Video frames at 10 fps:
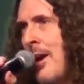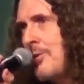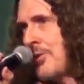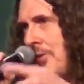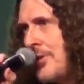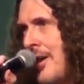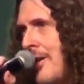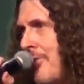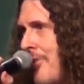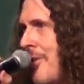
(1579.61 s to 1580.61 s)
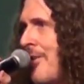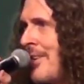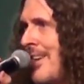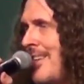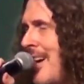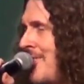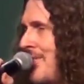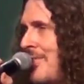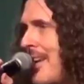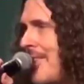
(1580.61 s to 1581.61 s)
Slank was a photographer, and I, I
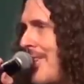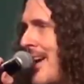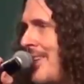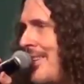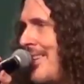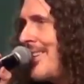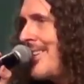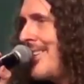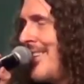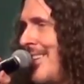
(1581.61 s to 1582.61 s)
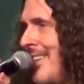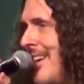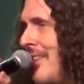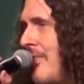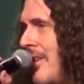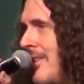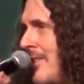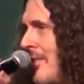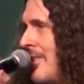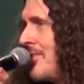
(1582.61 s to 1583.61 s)
just like the idea of the,
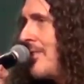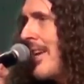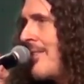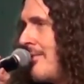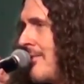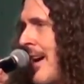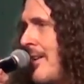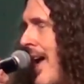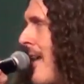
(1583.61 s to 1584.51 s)
you know, this like kind